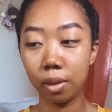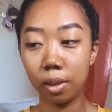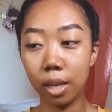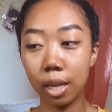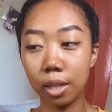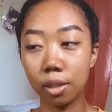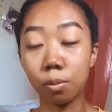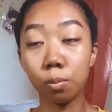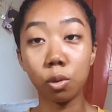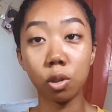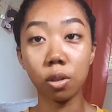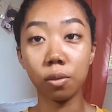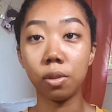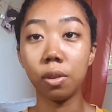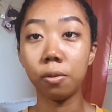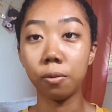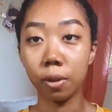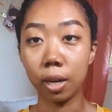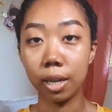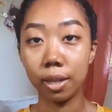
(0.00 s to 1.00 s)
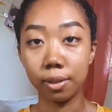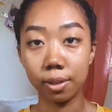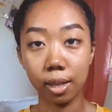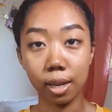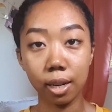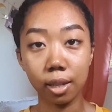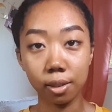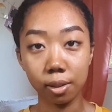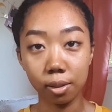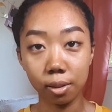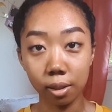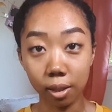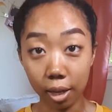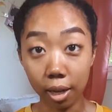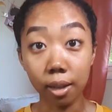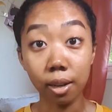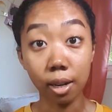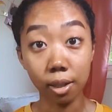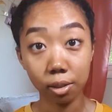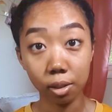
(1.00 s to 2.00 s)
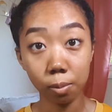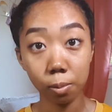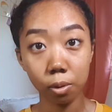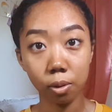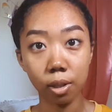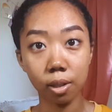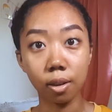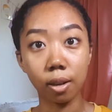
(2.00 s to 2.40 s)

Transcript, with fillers: It's more of the phrase that I that I support.